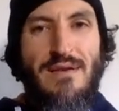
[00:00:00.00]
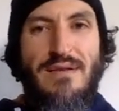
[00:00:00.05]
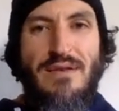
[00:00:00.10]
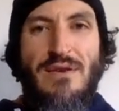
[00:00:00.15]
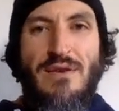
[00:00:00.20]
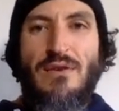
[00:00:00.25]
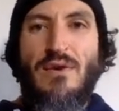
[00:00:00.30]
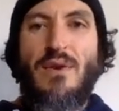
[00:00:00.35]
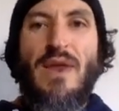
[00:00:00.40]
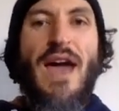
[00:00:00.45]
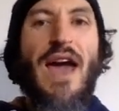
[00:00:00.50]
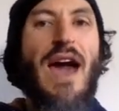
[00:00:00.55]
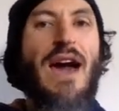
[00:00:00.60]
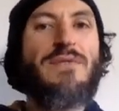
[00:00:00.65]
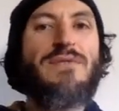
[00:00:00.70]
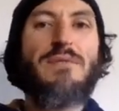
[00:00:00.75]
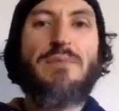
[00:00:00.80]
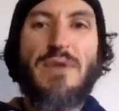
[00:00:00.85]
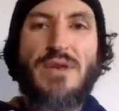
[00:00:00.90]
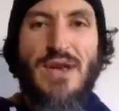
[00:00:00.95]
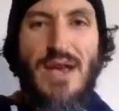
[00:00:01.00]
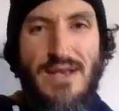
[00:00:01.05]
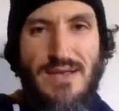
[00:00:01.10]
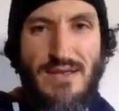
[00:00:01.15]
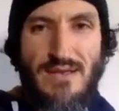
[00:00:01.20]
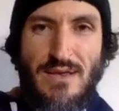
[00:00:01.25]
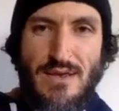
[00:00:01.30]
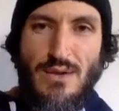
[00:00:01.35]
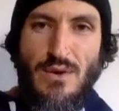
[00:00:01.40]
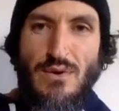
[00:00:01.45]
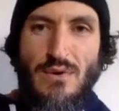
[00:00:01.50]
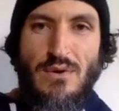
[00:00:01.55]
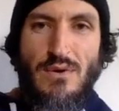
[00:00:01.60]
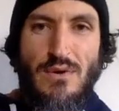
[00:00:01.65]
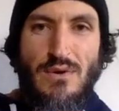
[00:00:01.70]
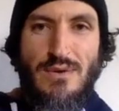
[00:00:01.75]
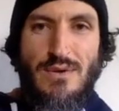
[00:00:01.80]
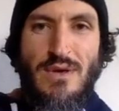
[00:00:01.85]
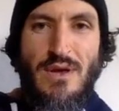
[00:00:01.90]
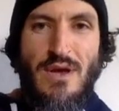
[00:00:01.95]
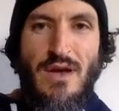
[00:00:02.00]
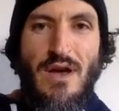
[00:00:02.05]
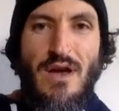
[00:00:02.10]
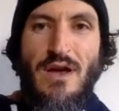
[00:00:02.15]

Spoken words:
You don't have to be chasing these girls.